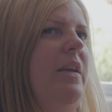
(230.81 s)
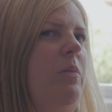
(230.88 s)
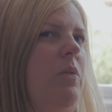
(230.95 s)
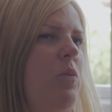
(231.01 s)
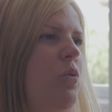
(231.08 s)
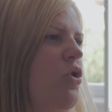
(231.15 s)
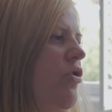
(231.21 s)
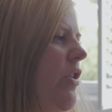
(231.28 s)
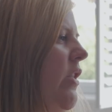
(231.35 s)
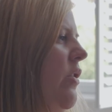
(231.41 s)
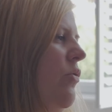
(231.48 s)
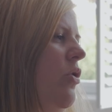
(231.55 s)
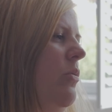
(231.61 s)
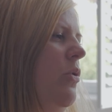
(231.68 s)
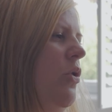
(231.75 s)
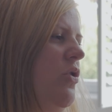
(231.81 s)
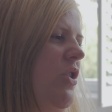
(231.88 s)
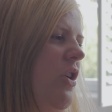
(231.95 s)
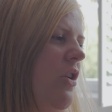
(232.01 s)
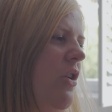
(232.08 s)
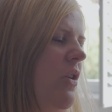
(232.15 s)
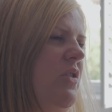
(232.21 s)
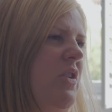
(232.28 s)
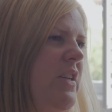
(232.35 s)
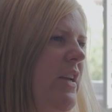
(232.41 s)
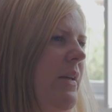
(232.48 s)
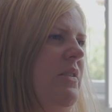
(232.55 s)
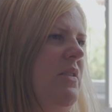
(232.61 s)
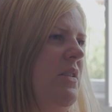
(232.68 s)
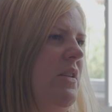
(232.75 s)
then I walked straight in the room, looked at her, and I was like,
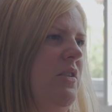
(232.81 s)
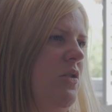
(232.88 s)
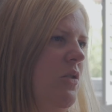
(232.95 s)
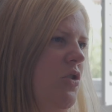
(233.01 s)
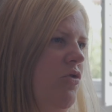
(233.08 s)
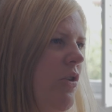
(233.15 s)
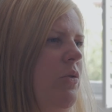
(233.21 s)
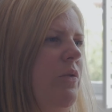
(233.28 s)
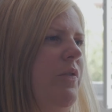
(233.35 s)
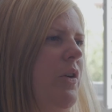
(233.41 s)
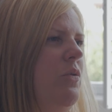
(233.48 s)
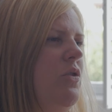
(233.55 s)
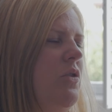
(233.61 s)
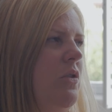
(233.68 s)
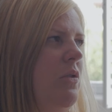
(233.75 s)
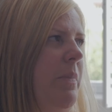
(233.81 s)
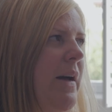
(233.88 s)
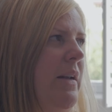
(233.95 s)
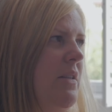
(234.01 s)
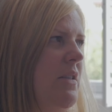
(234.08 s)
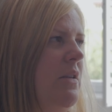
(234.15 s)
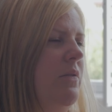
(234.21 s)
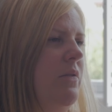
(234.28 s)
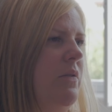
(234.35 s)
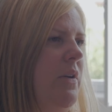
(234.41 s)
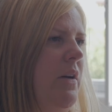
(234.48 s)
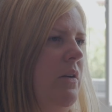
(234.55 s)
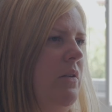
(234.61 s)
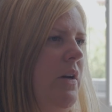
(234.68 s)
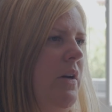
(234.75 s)
yeah, this is it. So I was straight on the phone to Palliative,
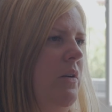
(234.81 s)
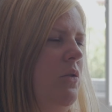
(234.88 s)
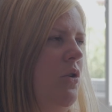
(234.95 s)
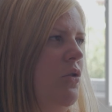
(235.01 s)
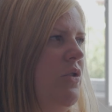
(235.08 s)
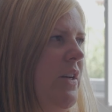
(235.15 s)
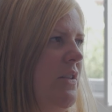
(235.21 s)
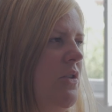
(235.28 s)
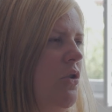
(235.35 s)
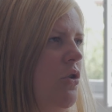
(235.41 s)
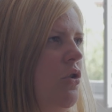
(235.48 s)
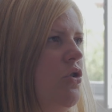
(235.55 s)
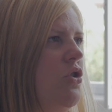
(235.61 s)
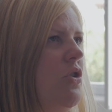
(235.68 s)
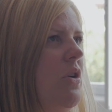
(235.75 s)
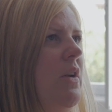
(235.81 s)
our contacts at GOSH.